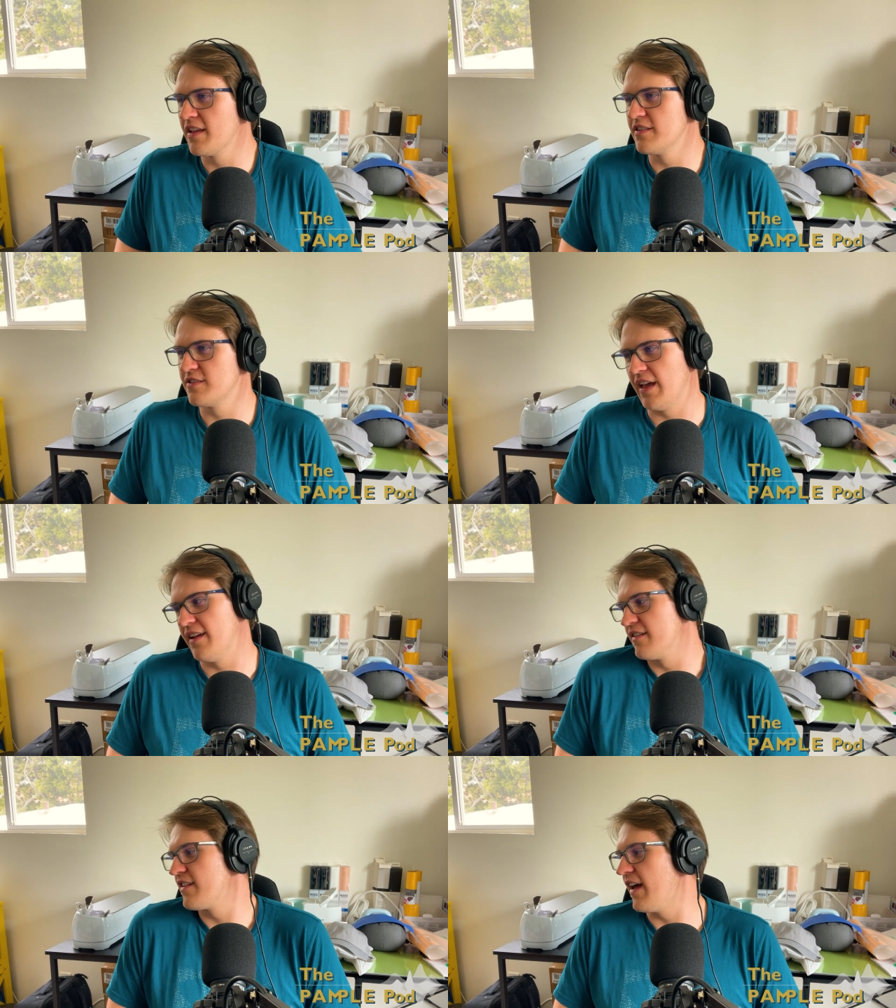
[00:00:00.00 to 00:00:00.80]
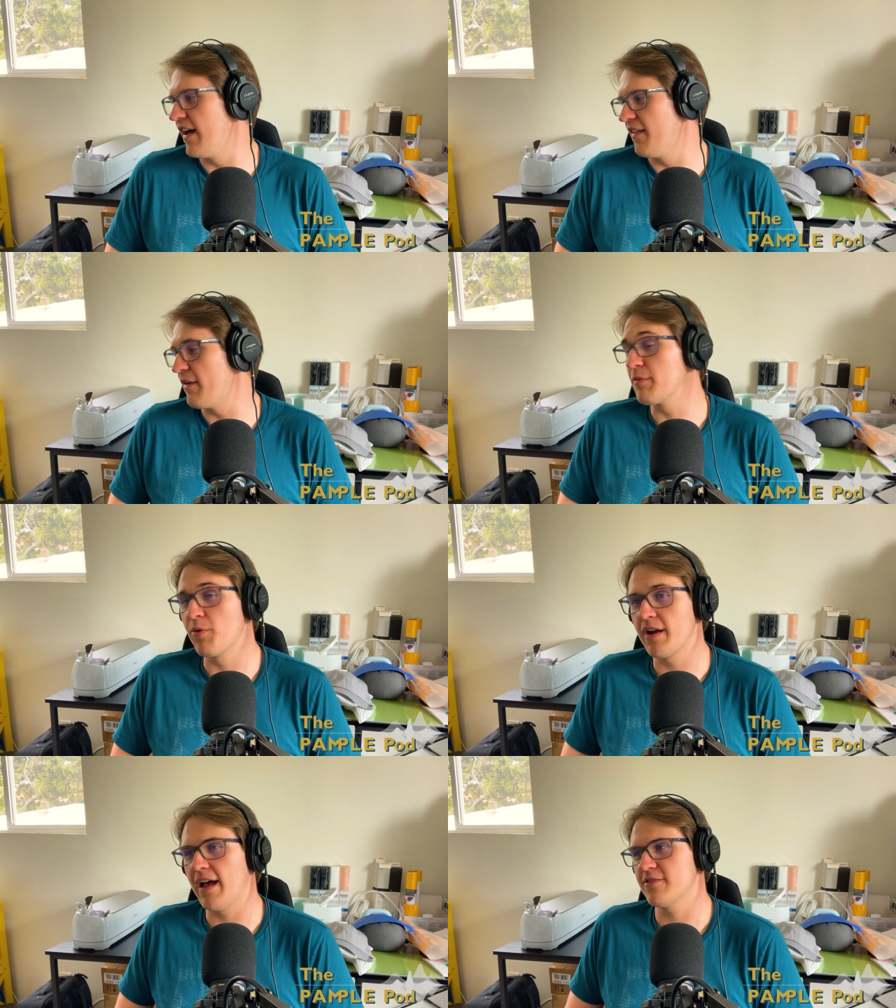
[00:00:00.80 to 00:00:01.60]
And that
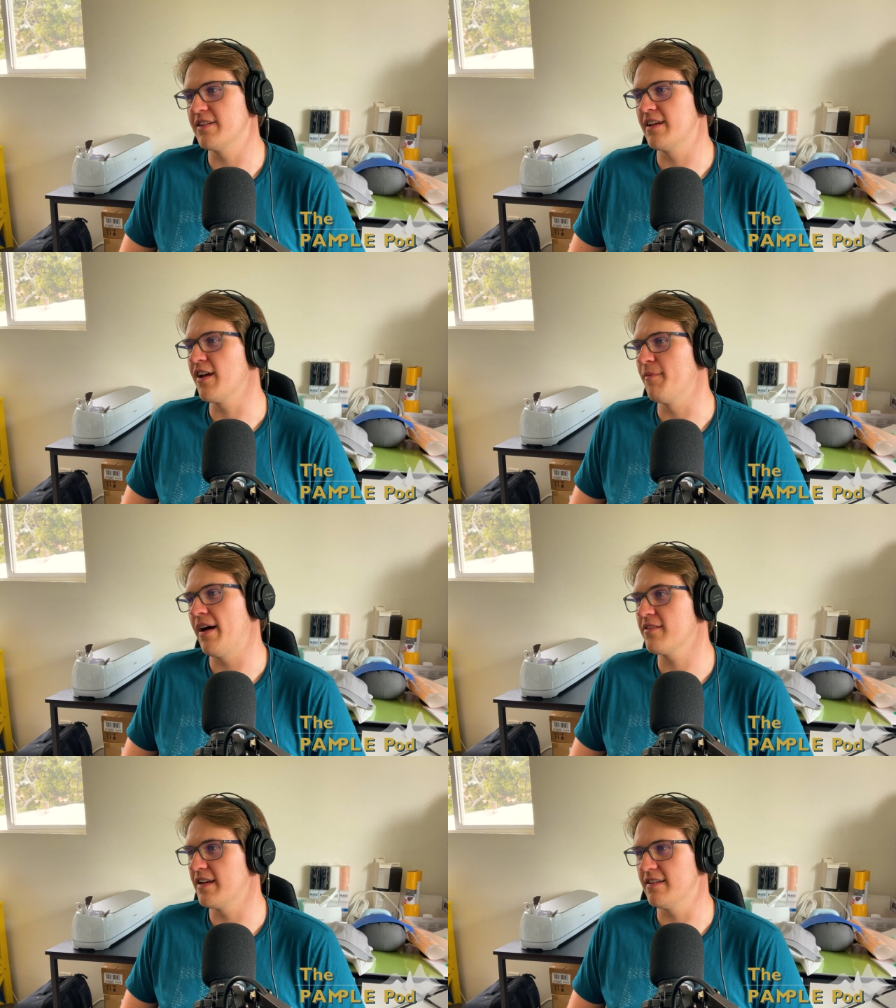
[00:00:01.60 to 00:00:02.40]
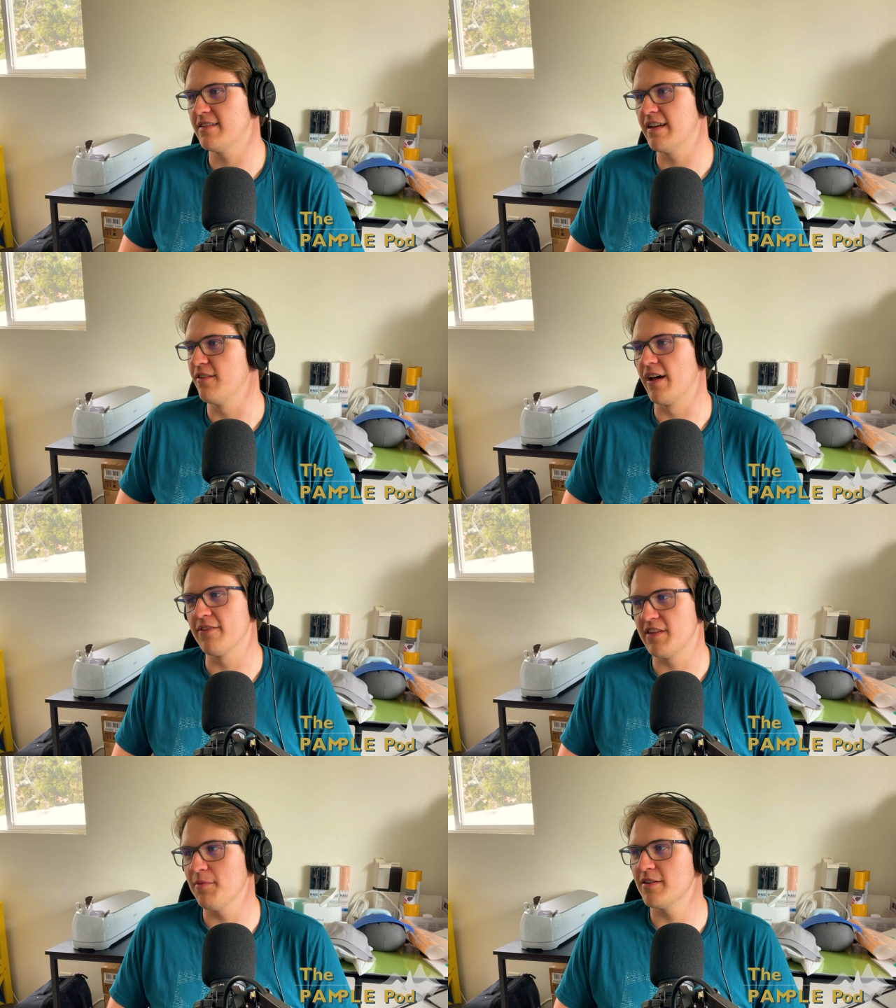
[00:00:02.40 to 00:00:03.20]
report actually did come out, and it did a lot
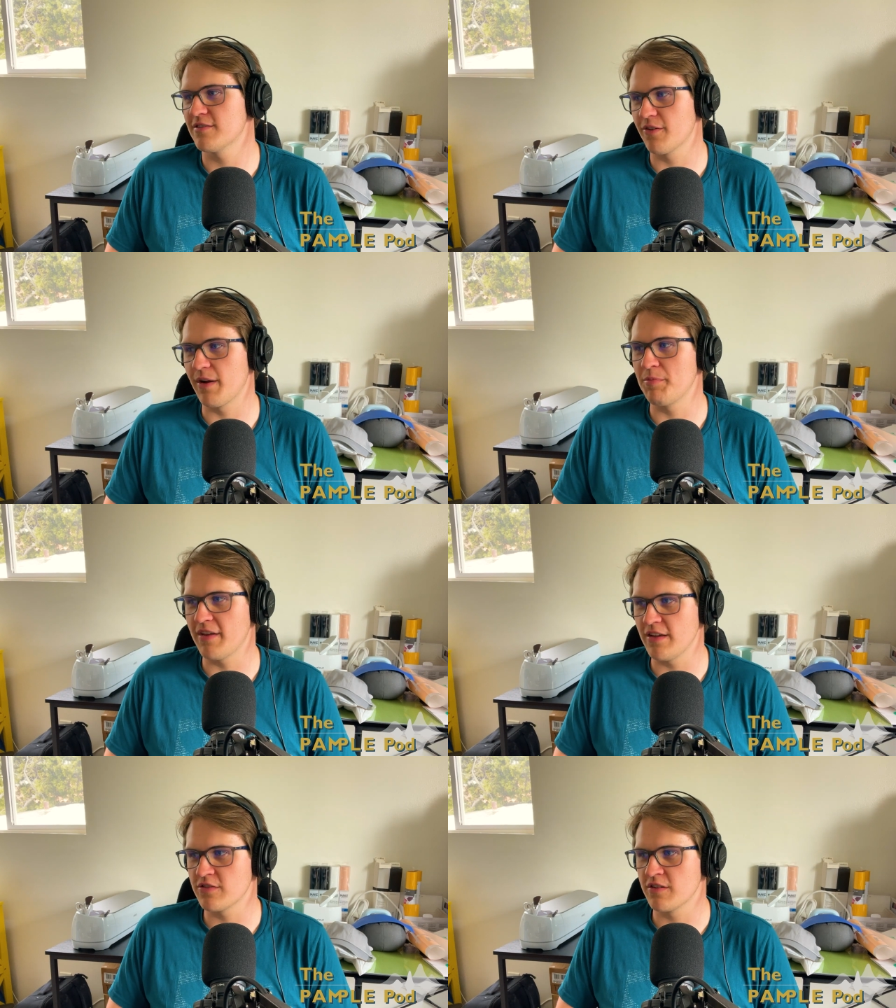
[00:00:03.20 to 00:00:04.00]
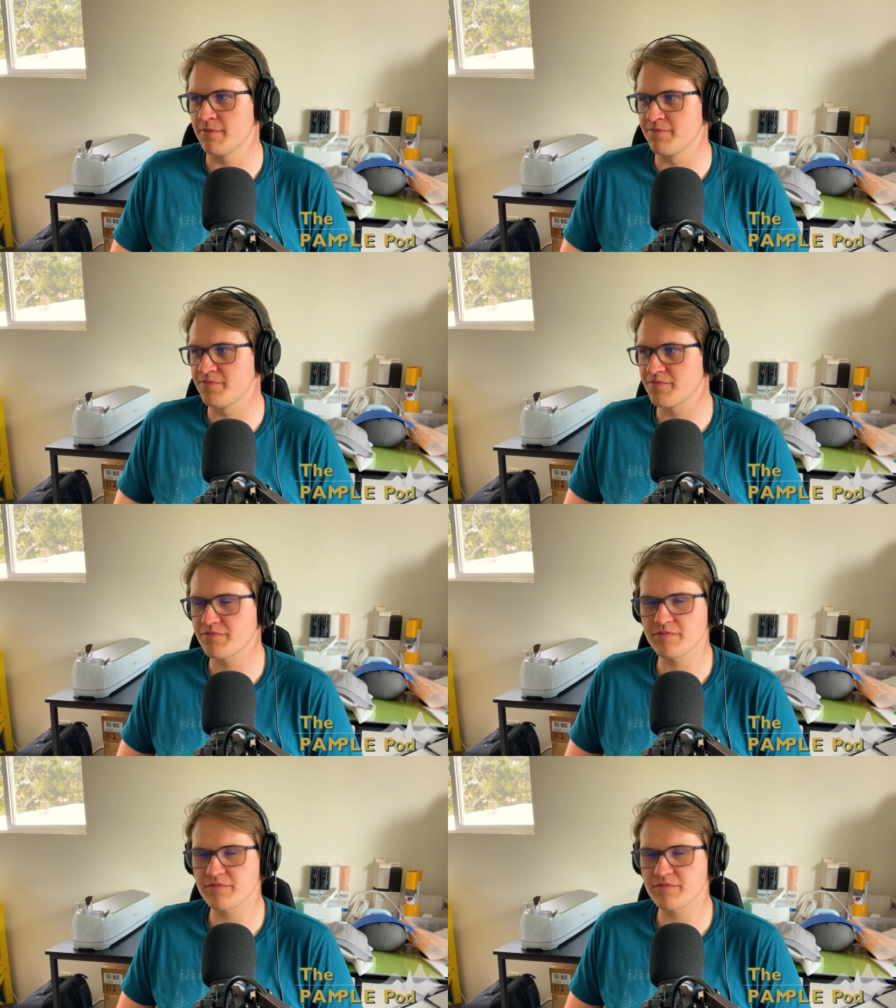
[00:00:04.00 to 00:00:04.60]
of damage to their reputation.